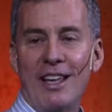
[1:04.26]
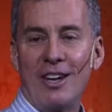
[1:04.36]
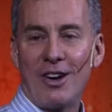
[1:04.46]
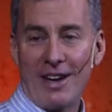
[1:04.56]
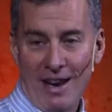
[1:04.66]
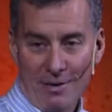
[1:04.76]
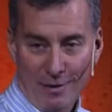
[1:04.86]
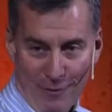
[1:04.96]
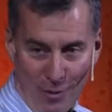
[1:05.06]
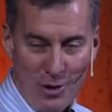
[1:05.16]
later are down
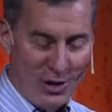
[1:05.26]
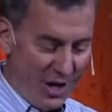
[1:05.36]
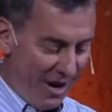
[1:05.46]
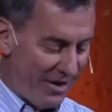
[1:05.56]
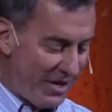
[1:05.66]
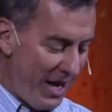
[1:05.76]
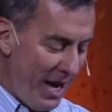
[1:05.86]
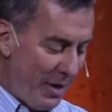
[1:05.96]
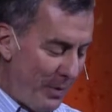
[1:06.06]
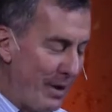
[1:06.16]
to 4 chairs,
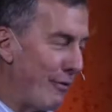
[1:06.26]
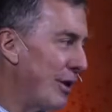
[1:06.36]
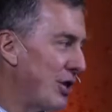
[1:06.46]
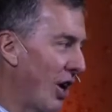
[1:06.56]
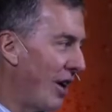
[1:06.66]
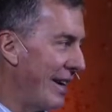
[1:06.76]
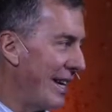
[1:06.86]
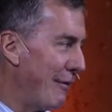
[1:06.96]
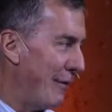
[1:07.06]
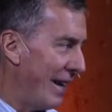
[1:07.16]
3 of which are
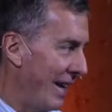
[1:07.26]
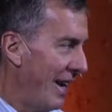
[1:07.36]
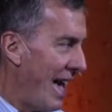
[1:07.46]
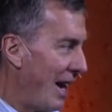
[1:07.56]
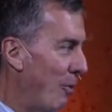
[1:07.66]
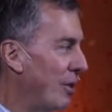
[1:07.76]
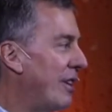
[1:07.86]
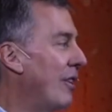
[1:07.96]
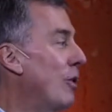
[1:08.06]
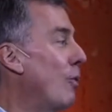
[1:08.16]
iffy, and I won't
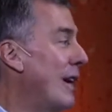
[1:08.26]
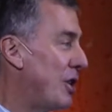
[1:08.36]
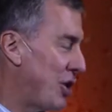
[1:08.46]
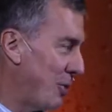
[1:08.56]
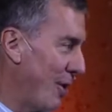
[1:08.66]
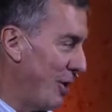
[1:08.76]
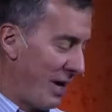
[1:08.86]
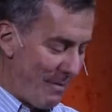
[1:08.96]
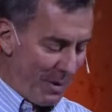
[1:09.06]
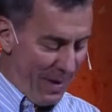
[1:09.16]
tell you which when you
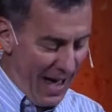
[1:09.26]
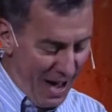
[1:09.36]
come to my